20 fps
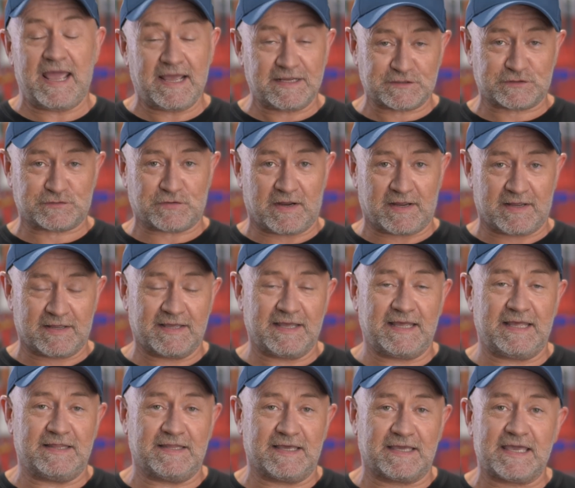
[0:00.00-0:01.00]
extra
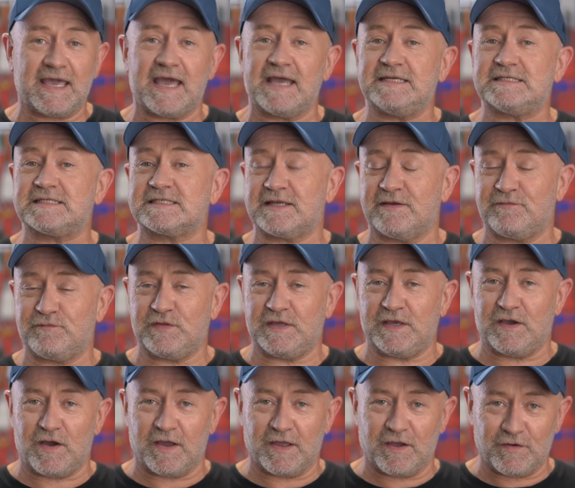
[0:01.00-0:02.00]
in the case of
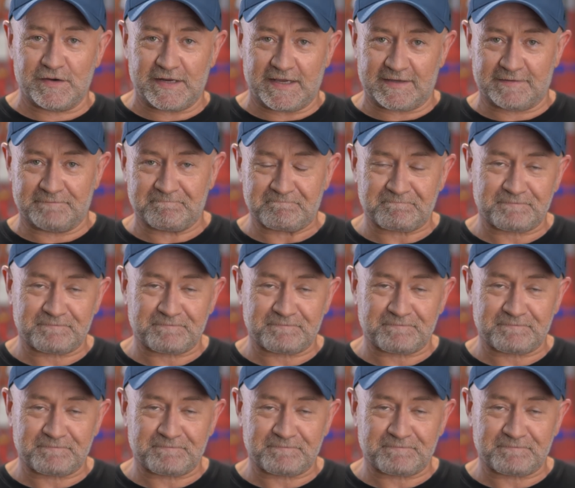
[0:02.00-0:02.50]
the Ioniq.